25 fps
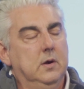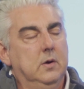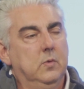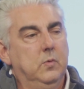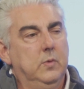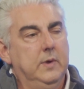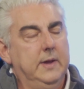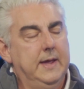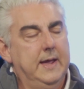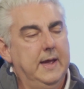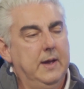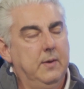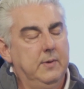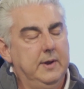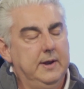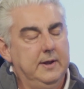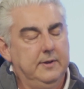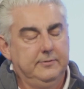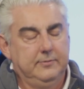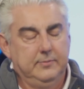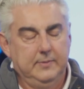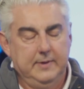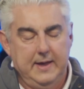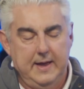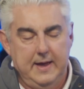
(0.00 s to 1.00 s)
we what
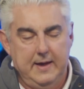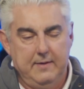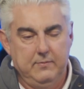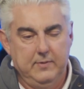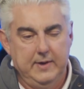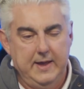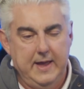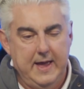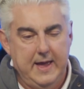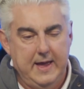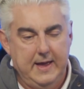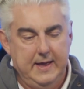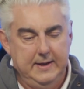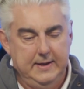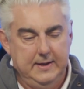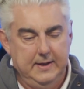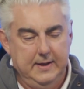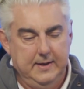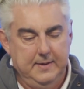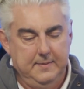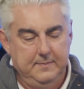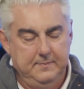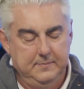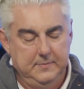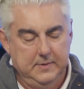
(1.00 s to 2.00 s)
else we had? We had
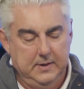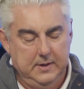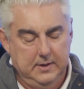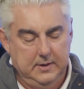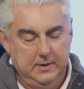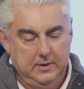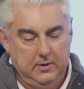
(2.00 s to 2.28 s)
um, uh,